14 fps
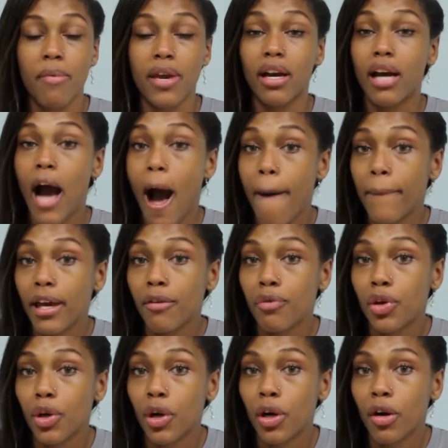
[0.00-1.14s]
maybe a copy
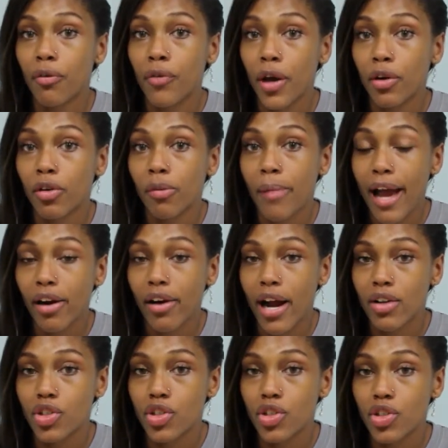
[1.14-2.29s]
of your federal
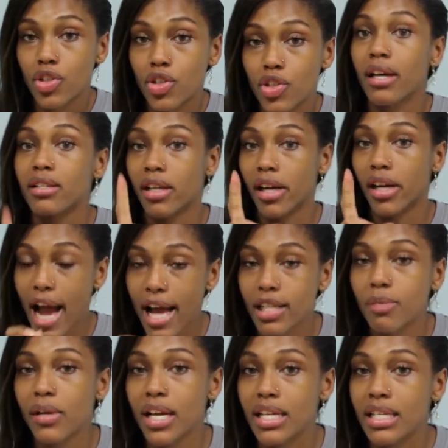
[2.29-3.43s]
background check, because there
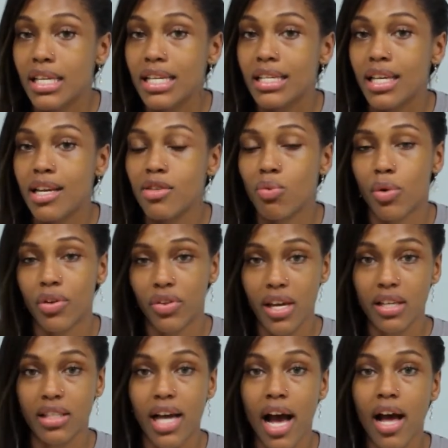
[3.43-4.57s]
has been instances where
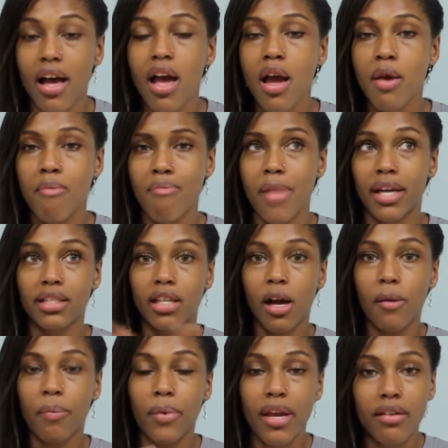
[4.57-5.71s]
things got mixed
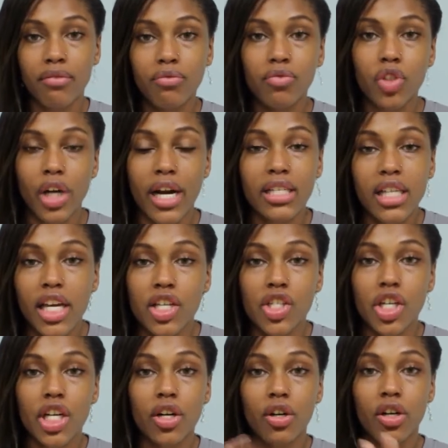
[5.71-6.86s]
up in
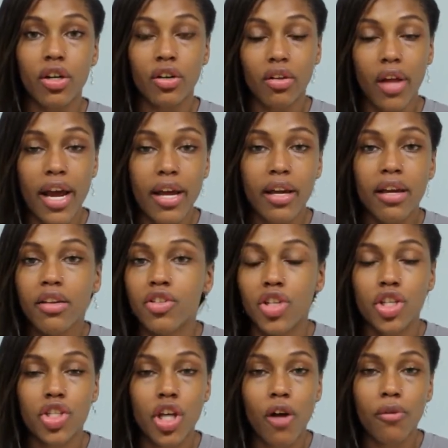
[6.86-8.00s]
translation or like
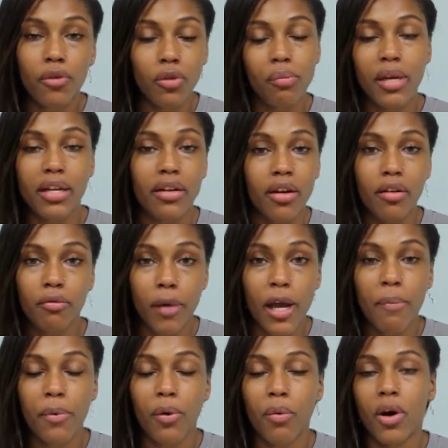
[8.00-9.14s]
the shufflement of
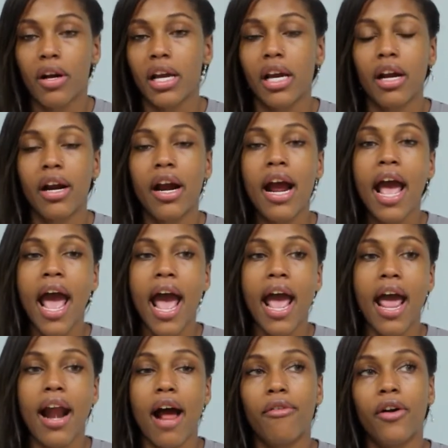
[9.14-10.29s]
paperwork here,
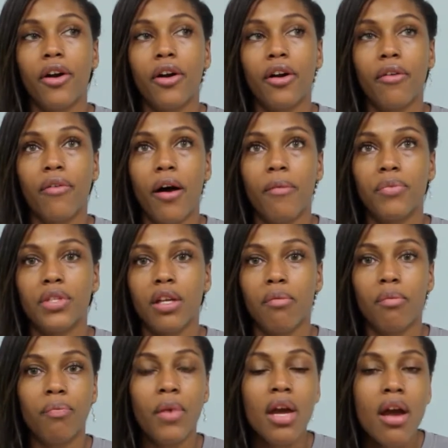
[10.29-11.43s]
and I've heard of
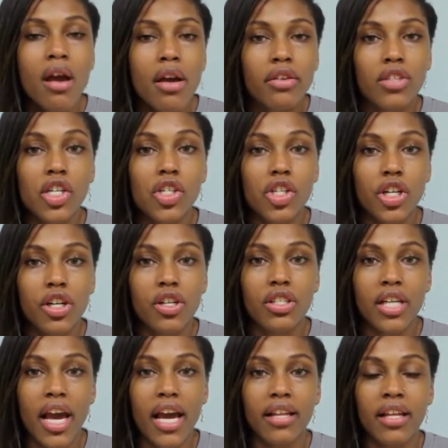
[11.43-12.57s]
some
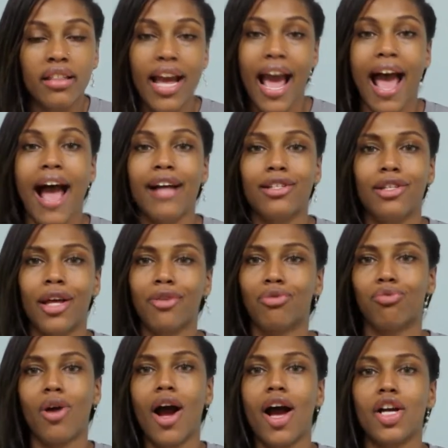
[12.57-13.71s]
teachers saying that they had to like
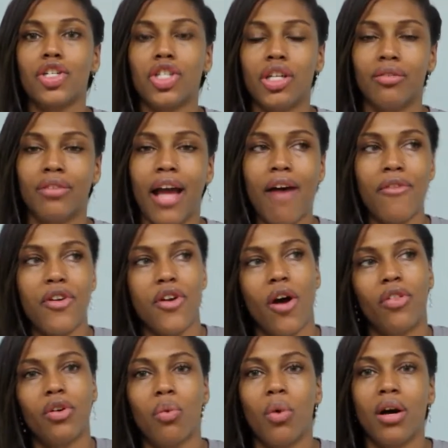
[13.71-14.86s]
rush and have
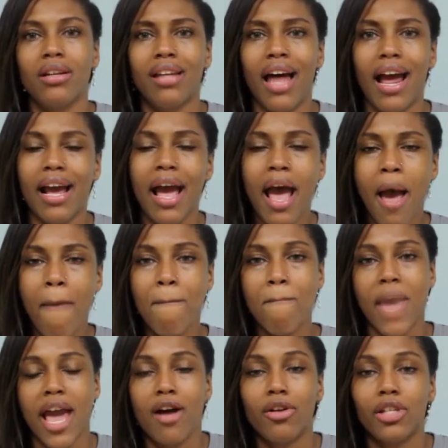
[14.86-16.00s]
another one like
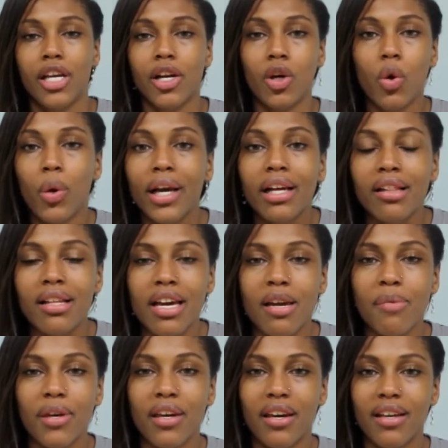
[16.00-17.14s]
mailed here
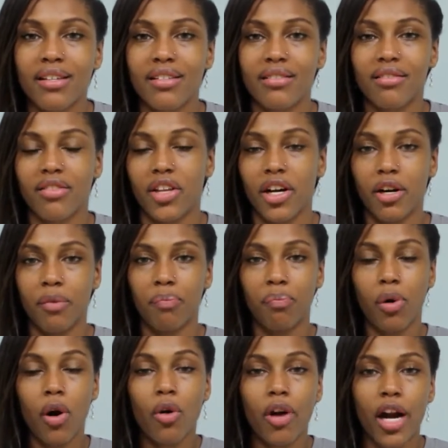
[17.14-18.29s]
quickly because their
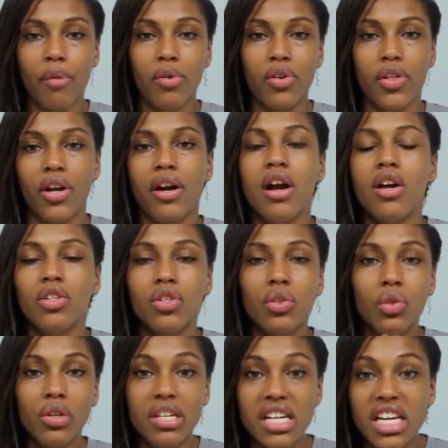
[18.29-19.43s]
program or their
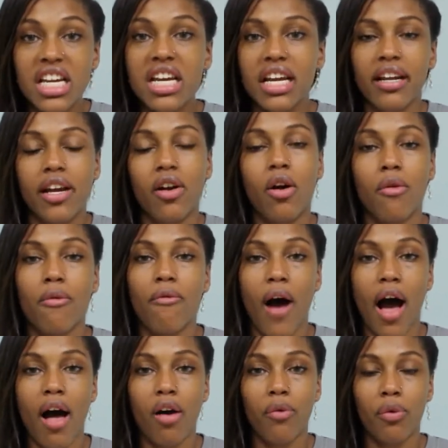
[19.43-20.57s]
school needed it on
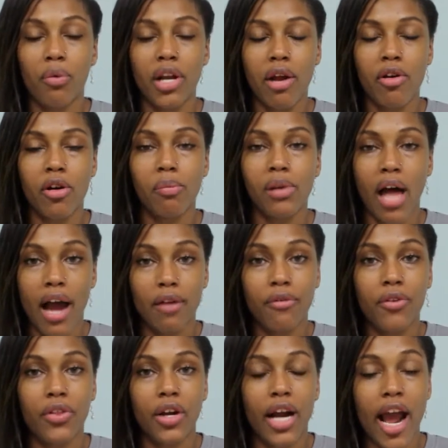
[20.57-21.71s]
file for when they were
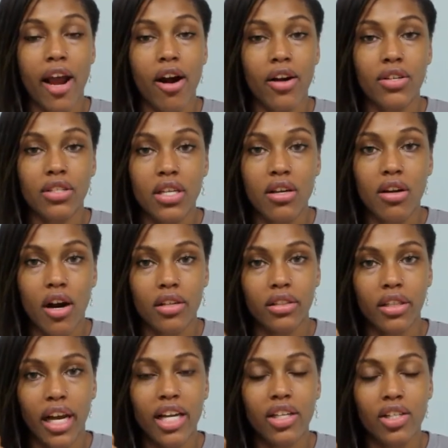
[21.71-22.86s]
applying for their ARC
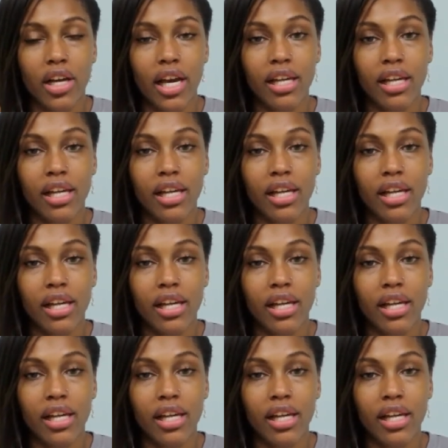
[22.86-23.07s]
card, their